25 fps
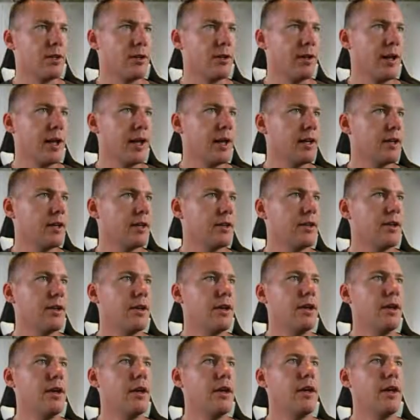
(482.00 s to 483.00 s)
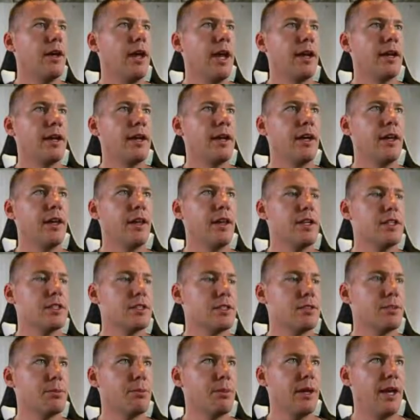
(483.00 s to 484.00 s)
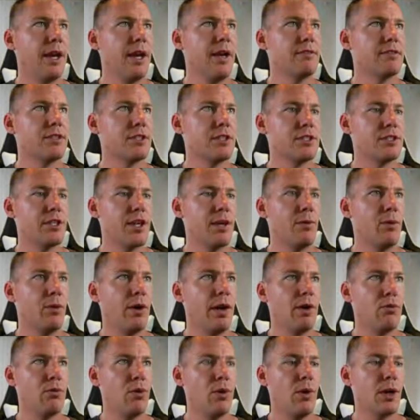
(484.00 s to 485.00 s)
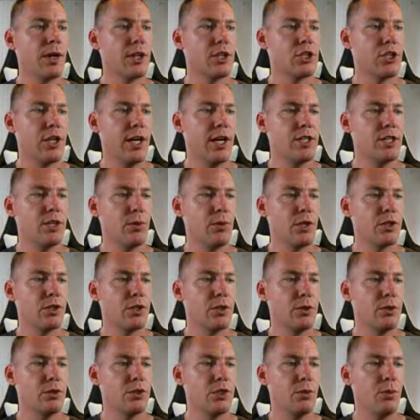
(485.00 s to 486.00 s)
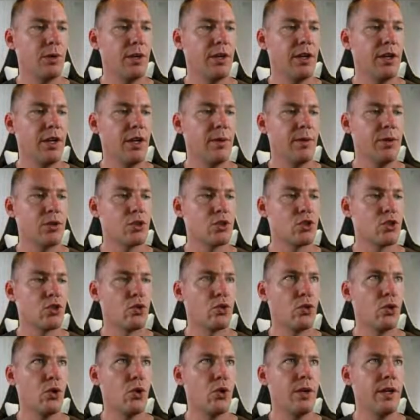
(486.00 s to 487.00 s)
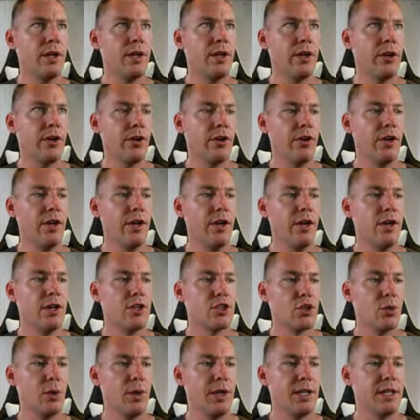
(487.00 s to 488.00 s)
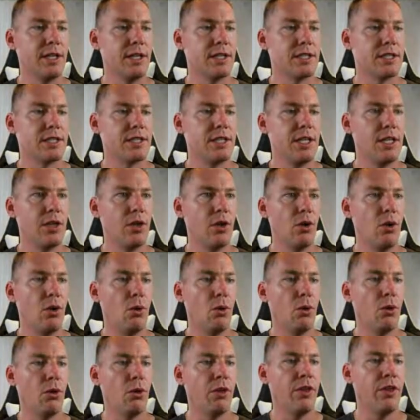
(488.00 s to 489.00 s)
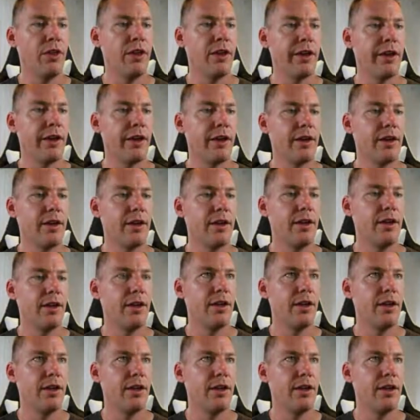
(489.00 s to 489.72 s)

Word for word: do that. And again, this behaves the same way. If we want to change the resolution, we can come and scroll in here so we can just see the whole thing